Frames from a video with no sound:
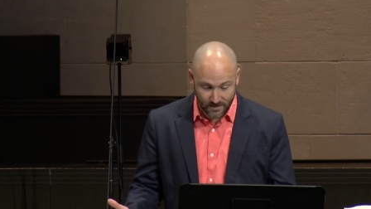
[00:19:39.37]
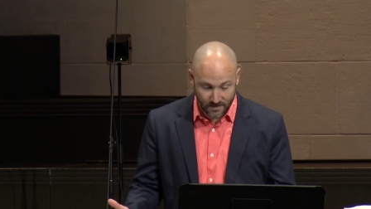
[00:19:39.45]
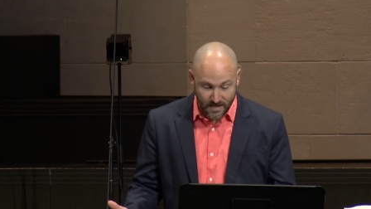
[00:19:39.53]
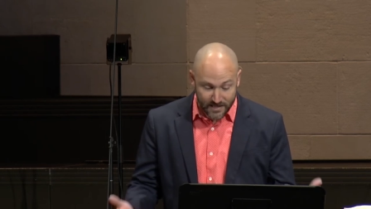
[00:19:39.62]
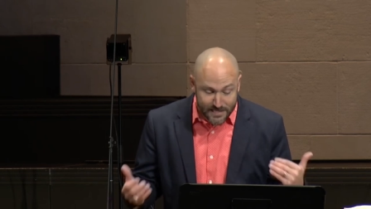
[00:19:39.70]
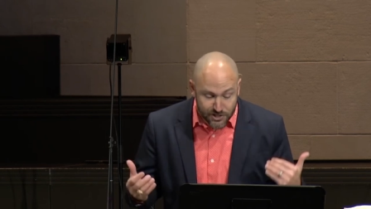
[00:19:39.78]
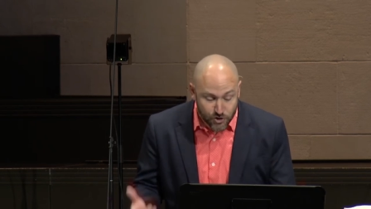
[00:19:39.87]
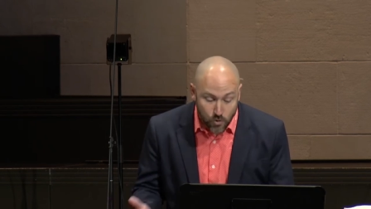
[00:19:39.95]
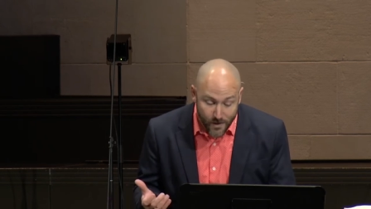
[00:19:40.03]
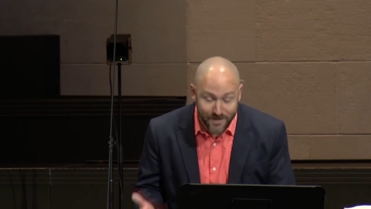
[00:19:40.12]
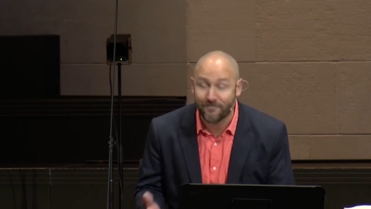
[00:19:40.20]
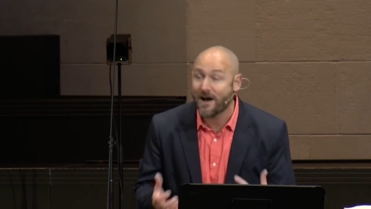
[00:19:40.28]
That's
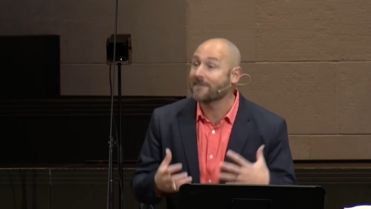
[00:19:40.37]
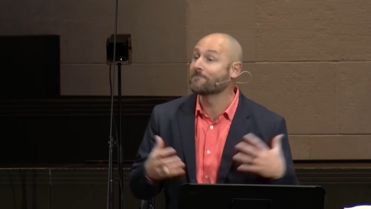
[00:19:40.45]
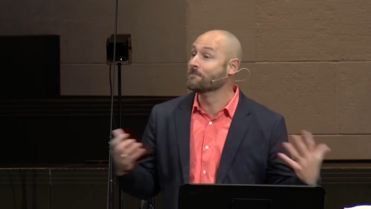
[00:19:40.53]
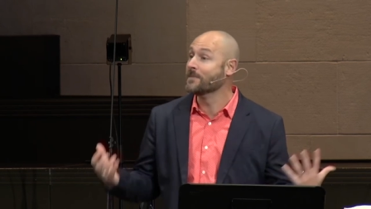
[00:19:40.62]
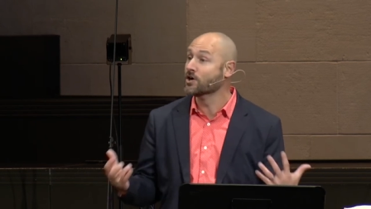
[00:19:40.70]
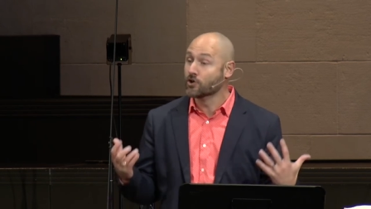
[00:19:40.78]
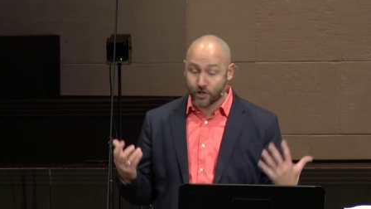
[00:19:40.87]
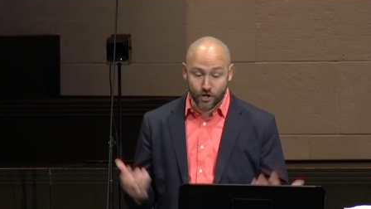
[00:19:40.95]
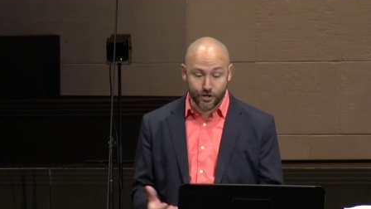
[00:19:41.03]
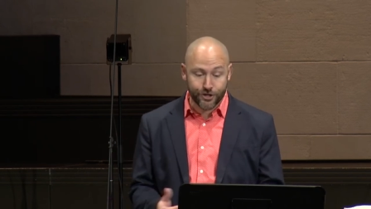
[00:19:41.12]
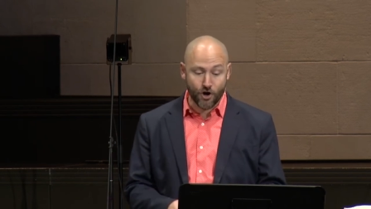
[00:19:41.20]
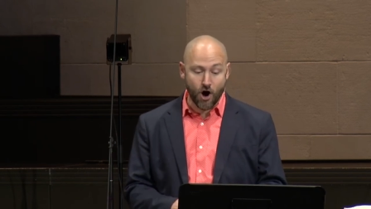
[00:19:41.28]
25
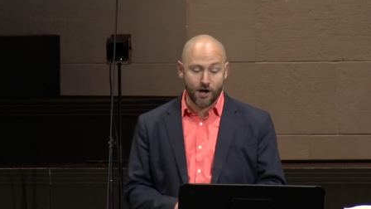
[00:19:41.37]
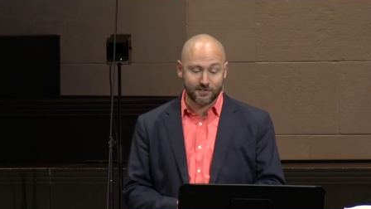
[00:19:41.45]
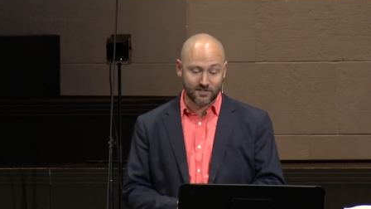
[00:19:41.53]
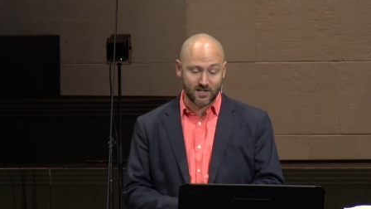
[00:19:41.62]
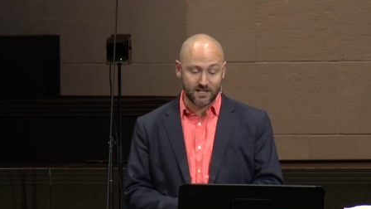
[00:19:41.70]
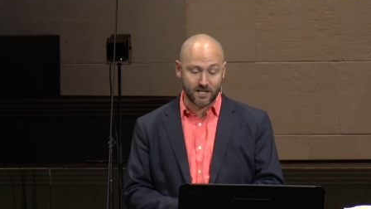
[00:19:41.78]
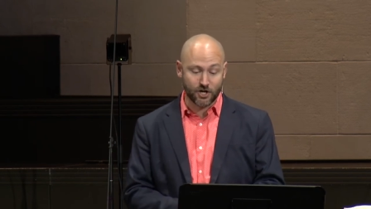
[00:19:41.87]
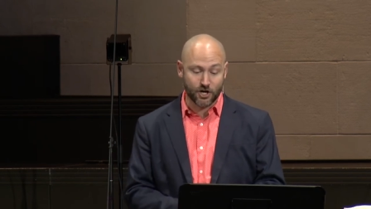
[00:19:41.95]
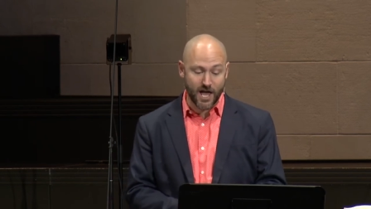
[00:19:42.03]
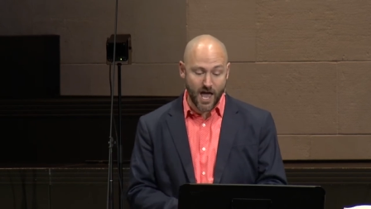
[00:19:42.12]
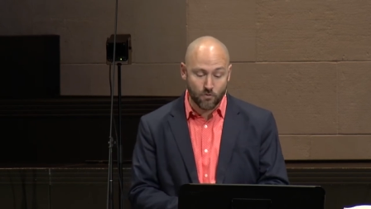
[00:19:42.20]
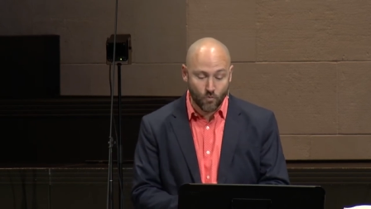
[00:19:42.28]
million thoughts a year
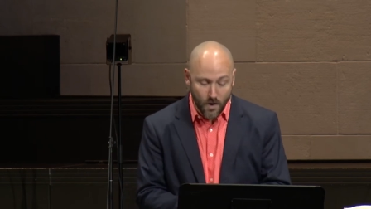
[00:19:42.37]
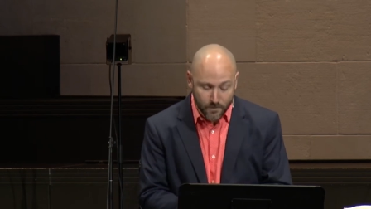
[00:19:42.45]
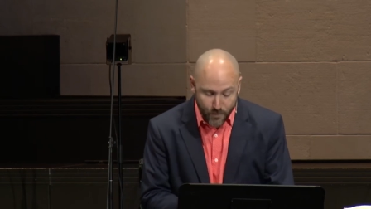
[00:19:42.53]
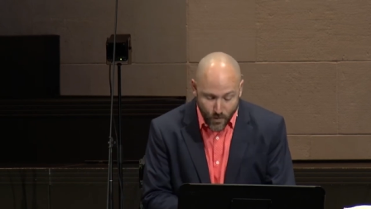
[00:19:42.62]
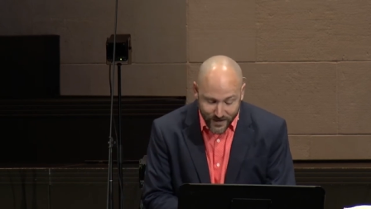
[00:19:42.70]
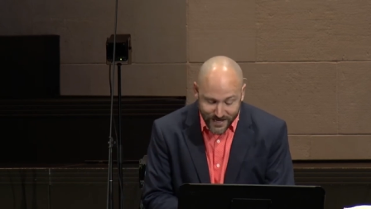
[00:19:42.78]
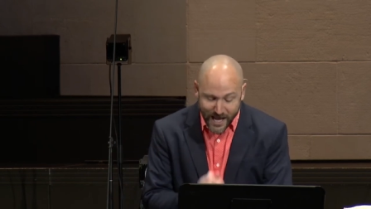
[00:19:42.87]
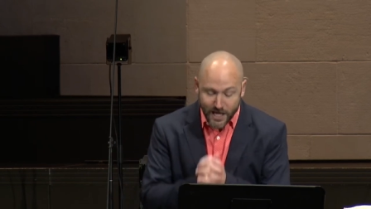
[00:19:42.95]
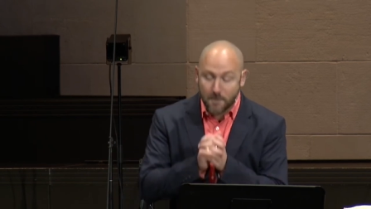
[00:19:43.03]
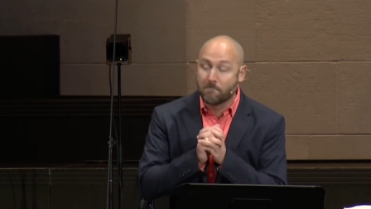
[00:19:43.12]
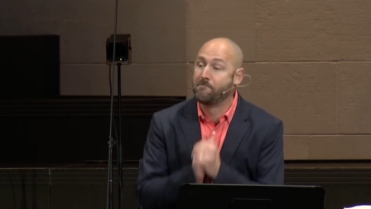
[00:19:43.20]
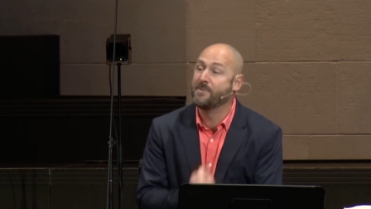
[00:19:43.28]
and
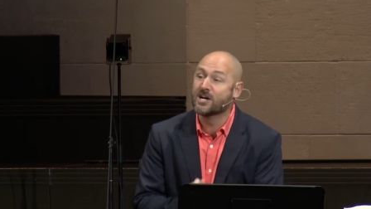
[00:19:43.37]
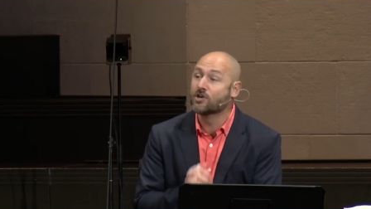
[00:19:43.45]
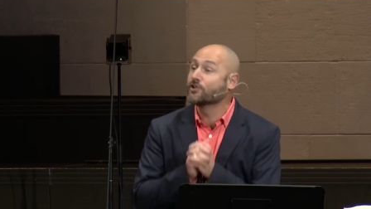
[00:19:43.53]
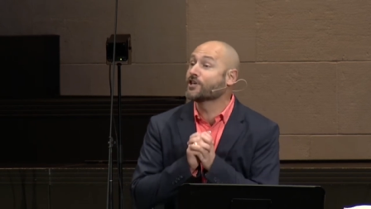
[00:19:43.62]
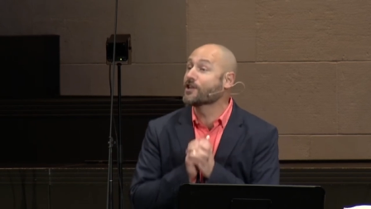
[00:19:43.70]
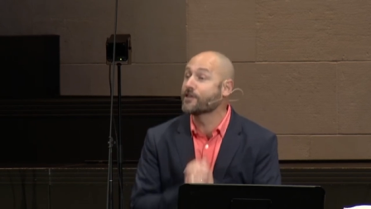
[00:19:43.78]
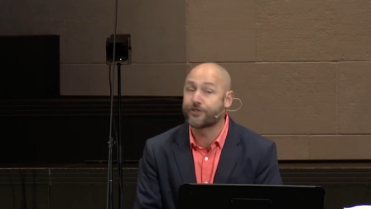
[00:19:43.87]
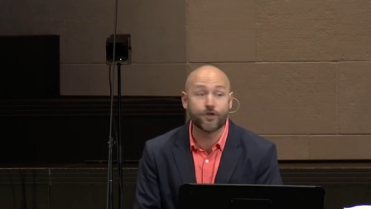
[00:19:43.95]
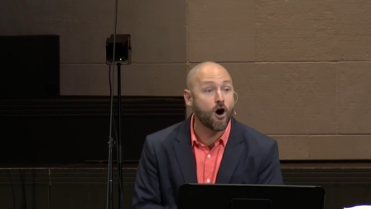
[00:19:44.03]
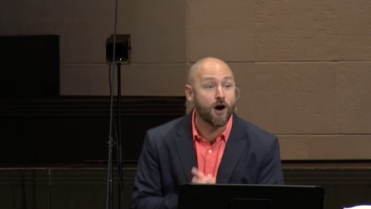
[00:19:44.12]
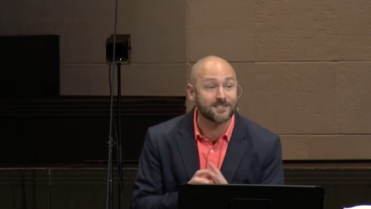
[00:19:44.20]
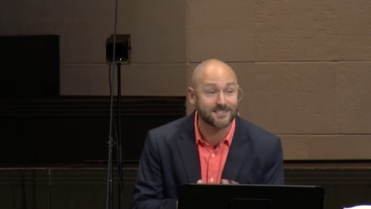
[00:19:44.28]
1.8 billion
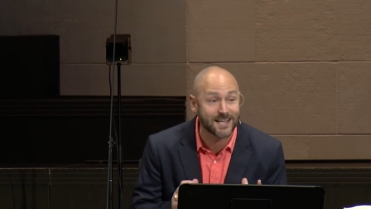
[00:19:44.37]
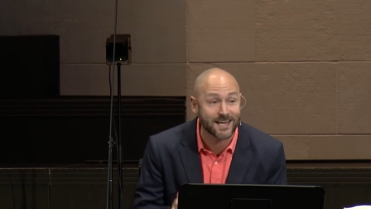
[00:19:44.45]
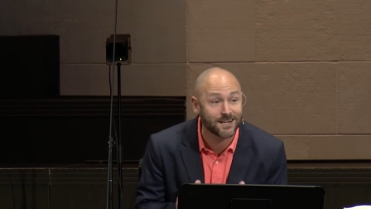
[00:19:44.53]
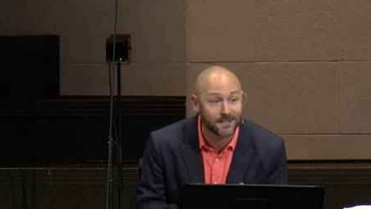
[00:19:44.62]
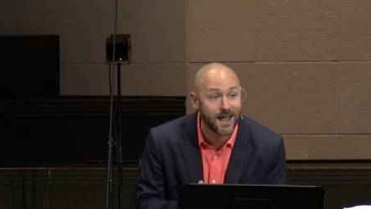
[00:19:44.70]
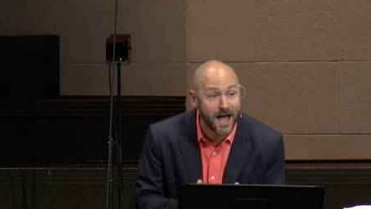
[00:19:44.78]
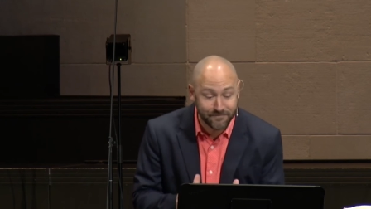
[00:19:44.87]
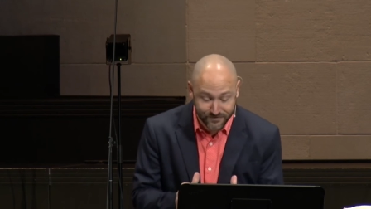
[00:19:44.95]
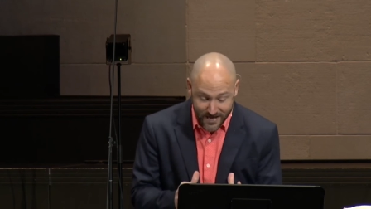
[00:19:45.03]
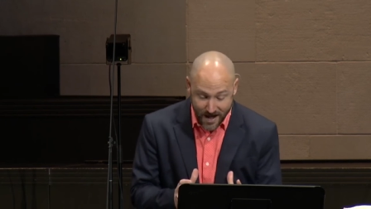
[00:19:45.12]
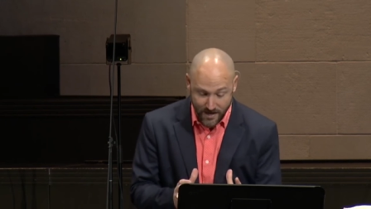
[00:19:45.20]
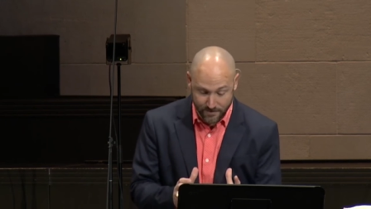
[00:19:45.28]
thoughts in a
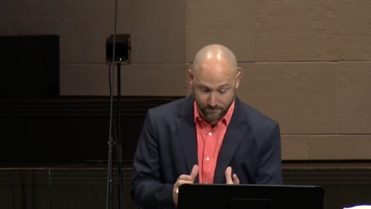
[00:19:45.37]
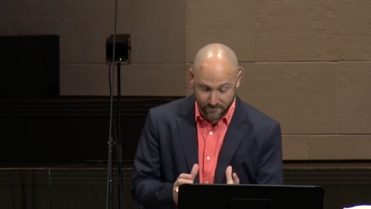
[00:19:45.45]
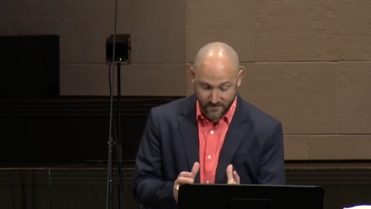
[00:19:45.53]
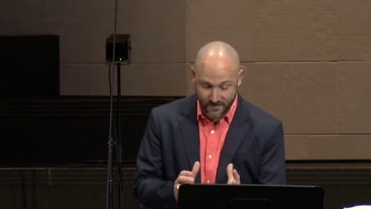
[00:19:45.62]
lifetime.